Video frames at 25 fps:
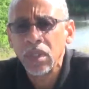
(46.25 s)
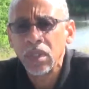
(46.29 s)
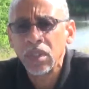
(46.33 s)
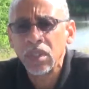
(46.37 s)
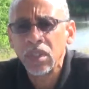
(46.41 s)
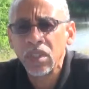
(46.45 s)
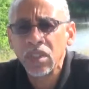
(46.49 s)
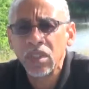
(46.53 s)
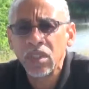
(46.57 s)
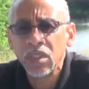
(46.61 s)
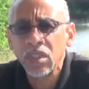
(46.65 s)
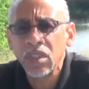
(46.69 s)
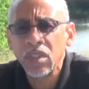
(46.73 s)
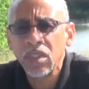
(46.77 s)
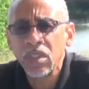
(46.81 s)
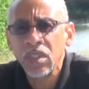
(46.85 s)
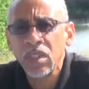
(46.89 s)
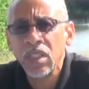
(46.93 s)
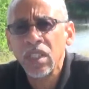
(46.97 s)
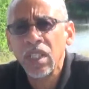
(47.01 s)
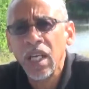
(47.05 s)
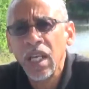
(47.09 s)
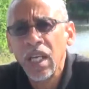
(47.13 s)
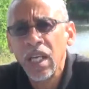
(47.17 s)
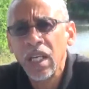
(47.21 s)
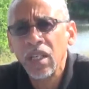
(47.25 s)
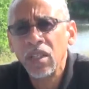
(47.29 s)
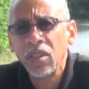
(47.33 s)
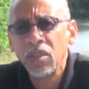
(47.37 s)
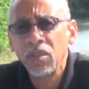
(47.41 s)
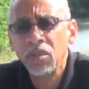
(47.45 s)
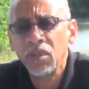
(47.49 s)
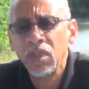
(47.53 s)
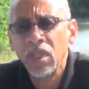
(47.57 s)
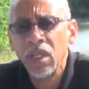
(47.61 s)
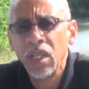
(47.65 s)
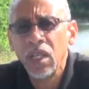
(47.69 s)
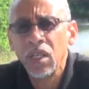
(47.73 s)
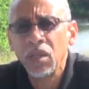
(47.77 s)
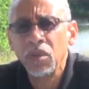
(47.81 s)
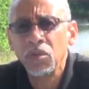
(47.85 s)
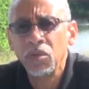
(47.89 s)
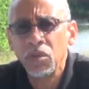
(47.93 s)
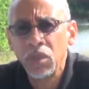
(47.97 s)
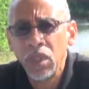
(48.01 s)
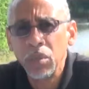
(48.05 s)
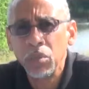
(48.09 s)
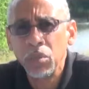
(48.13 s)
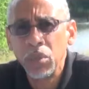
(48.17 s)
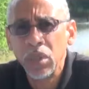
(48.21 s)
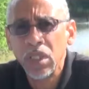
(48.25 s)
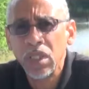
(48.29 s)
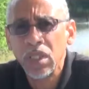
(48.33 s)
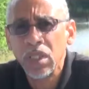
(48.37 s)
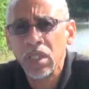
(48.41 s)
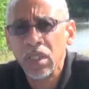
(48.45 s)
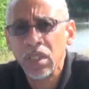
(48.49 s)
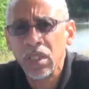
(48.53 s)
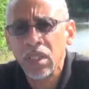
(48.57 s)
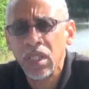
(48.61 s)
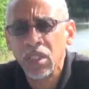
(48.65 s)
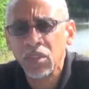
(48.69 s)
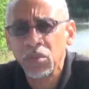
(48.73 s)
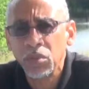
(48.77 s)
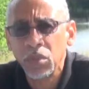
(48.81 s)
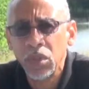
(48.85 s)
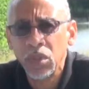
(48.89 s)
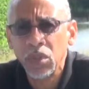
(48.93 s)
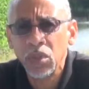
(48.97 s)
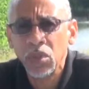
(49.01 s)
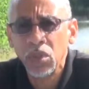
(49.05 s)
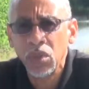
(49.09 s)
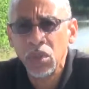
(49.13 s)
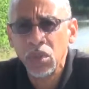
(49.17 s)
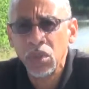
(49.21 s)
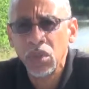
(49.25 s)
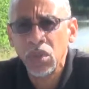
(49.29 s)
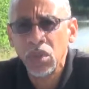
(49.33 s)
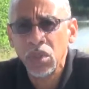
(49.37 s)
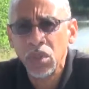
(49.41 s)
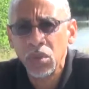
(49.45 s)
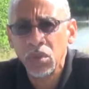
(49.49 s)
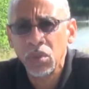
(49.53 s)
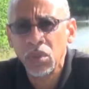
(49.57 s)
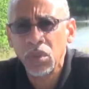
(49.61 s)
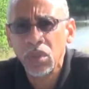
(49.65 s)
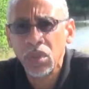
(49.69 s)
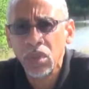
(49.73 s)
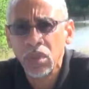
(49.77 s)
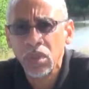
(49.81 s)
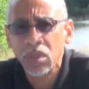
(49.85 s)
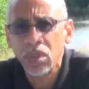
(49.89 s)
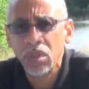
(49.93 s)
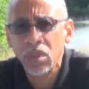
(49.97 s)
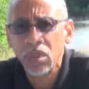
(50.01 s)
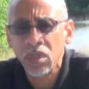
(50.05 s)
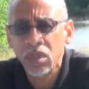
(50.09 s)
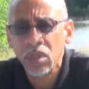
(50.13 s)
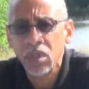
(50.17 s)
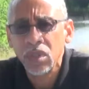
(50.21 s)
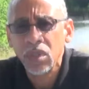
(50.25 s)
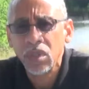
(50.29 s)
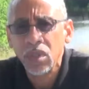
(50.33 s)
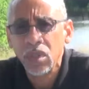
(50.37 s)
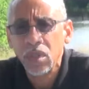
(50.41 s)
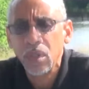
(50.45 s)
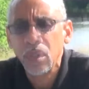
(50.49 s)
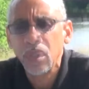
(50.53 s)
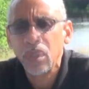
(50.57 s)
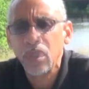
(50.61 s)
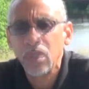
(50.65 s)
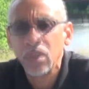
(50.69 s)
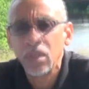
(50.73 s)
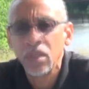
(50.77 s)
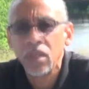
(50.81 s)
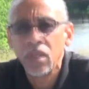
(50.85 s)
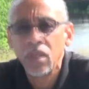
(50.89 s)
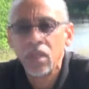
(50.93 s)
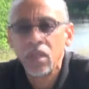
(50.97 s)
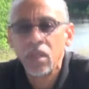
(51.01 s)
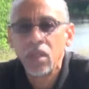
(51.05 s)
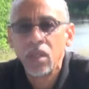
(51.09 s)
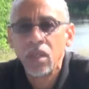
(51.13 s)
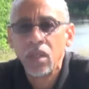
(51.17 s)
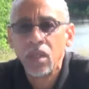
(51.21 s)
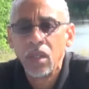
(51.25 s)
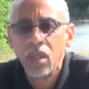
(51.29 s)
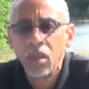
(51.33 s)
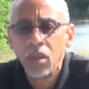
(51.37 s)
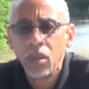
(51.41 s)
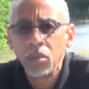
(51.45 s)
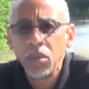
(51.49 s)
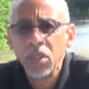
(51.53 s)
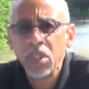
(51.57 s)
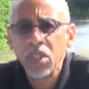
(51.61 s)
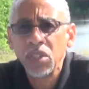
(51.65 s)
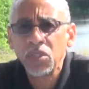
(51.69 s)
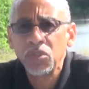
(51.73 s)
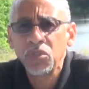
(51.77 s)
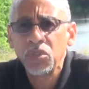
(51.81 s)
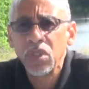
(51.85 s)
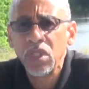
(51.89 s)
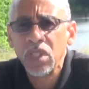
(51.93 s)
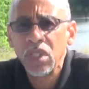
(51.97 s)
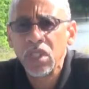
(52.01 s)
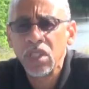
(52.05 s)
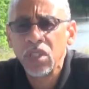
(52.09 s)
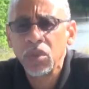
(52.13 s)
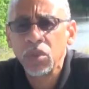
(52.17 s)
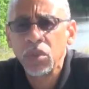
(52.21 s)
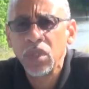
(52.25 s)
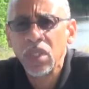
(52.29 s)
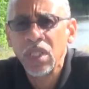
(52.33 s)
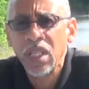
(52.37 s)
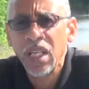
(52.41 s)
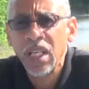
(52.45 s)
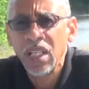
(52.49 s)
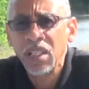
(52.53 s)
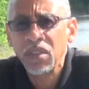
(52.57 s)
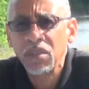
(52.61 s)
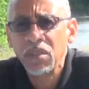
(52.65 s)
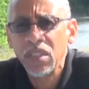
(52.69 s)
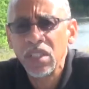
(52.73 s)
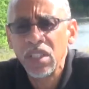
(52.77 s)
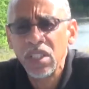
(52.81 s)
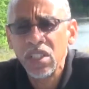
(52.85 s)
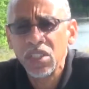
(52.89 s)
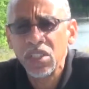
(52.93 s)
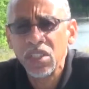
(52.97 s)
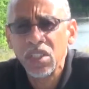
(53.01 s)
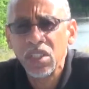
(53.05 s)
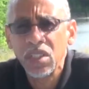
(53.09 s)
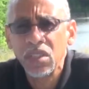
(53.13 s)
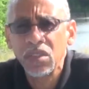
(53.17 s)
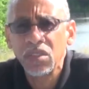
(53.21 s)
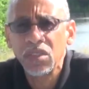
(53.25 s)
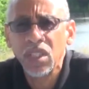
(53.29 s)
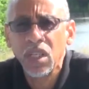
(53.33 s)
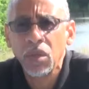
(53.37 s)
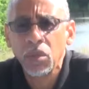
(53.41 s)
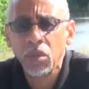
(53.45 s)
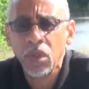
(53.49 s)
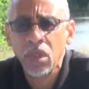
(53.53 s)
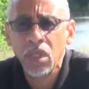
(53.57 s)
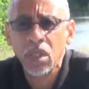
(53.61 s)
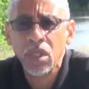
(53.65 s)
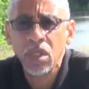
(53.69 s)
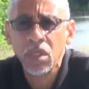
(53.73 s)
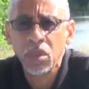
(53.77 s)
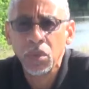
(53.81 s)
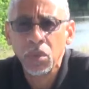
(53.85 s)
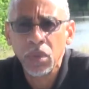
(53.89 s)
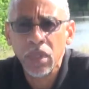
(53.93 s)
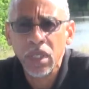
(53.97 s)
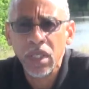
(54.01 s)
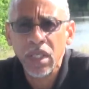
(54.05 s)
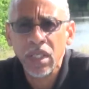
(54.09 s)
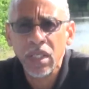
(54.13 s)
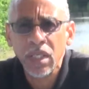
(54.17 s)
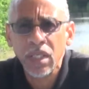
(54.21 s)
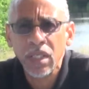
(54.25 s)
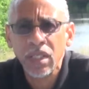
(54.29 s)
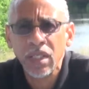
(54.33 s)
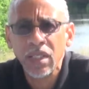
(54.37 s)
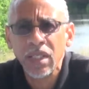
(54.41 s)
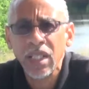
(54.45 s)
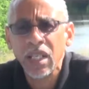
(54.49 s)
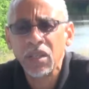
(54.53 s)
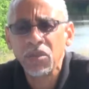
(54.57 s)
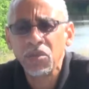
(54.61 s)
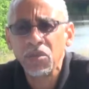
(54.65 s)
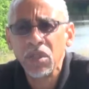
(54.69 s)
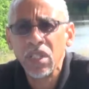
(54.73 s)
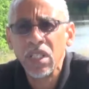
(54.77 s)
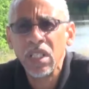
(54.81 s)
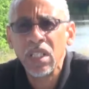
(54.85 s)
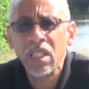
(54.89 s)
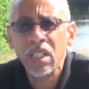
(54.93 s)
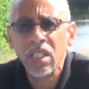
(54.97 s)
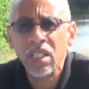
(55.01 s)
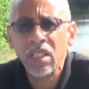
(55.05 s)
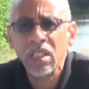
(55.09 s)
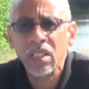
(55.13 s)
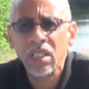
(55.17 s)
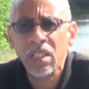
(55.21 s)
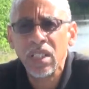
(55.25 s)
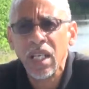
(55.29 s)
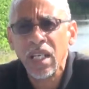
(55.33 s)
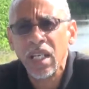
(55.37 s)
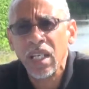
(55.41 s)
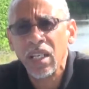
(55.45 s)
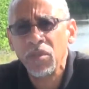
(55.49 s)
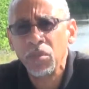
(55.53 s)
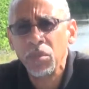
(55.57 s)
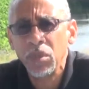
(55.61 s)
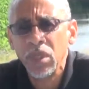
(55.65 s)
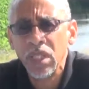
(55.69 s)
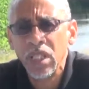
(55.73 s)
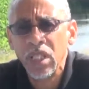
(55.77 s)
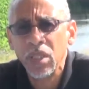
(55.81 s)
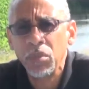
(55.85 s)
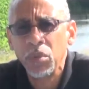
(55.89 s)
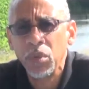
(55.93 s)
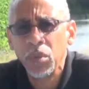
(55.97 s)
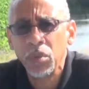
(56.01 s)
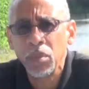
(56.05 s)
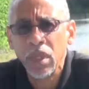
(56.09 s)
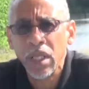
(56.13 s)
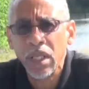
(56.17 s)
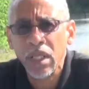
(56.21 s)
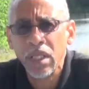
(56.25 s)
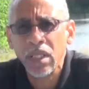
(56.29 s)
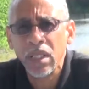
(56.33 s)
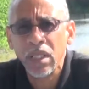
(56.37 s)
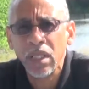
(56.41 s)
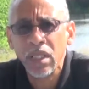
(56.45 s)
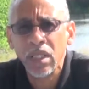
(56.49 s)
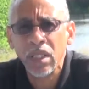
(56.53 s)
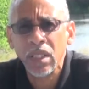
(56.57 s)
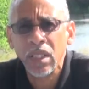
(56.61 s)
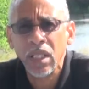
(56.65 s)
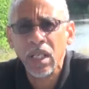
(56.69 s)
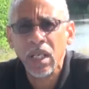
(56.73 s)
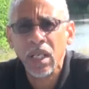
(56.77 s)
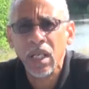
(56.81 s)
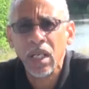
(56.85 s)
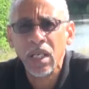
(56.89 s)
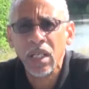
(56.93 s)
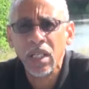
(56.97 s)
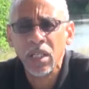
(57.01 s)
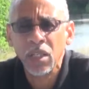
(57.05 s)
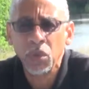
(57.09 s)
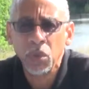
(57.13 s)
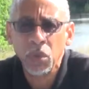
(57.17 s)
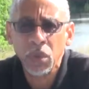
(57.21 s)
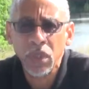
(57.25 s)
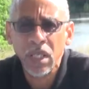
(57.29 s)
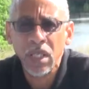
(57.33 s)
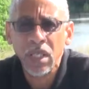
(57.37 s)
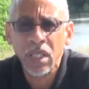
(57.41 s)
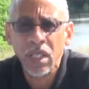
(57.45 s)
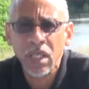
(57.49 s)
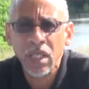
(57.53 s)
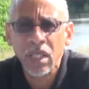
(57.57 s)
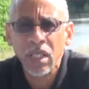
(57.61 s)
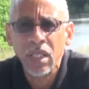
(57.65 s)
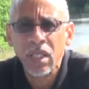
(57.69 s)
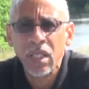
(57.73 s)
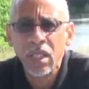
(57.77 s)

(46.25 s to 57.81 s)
just a lot of rebuilding that's been going on in New Orleans. Pre-Katrina, there were a lot of initiatives that were underway that really could not have been implemented in a way